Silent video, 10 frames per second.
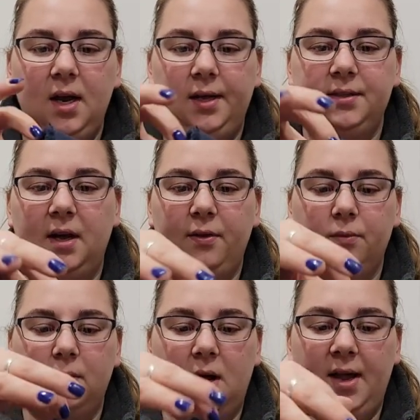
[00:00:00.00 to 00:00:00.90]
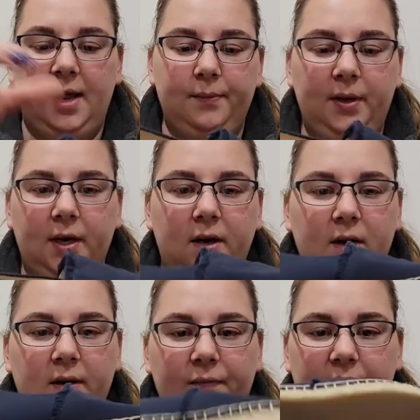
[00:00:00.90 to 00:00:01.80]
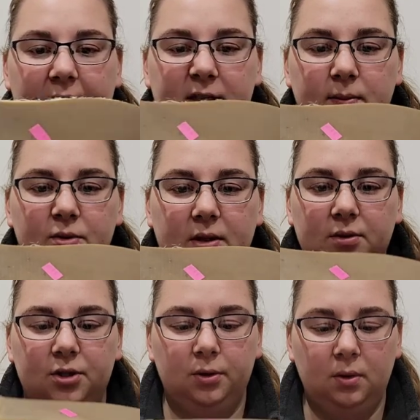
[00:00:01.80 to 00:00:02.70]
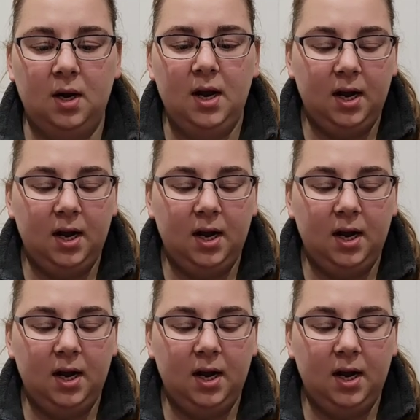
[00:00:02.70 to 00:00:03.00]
It's got the raw hem here, the espadrille shoe,